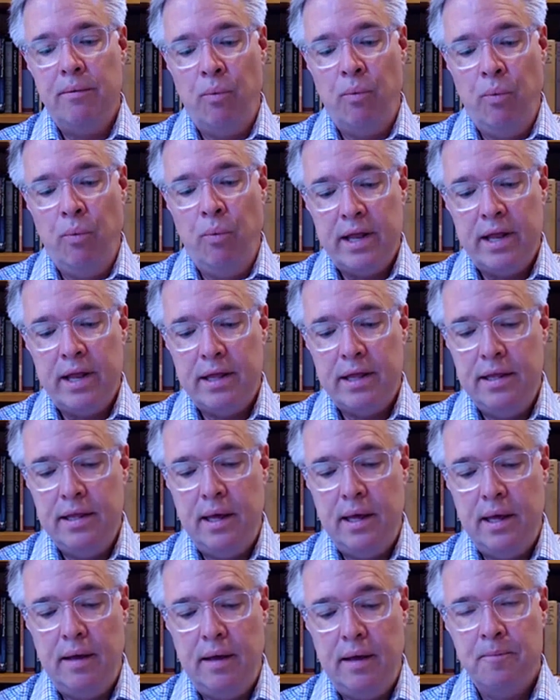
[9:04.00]
with
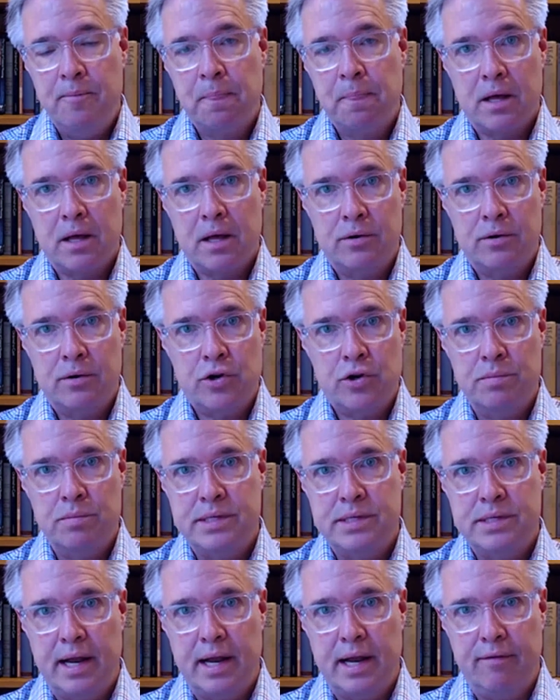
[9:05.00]
the
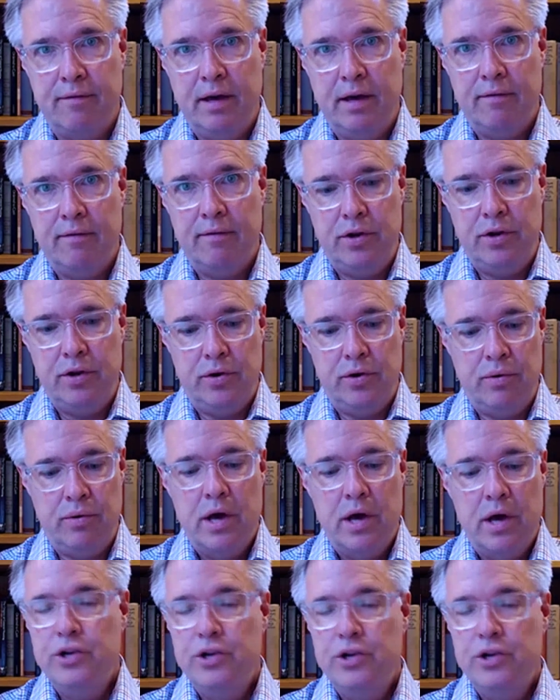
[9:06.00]
terms that I've given you,